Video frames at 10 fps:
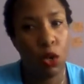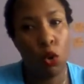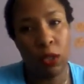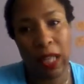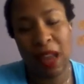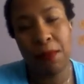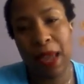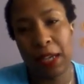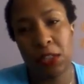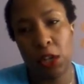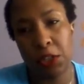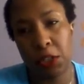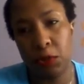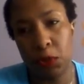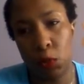Online banks
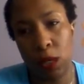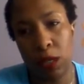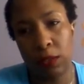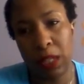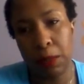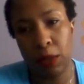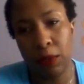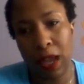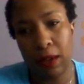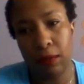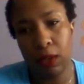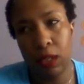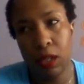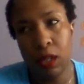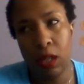also as well. They both have
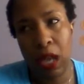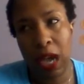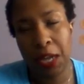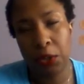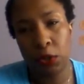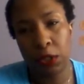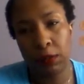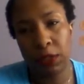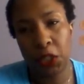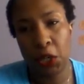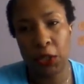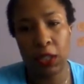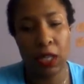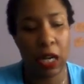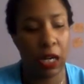high yield of
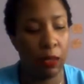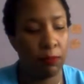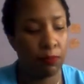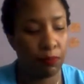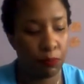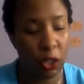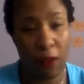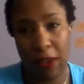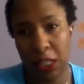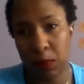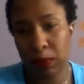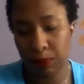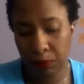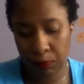return on investment.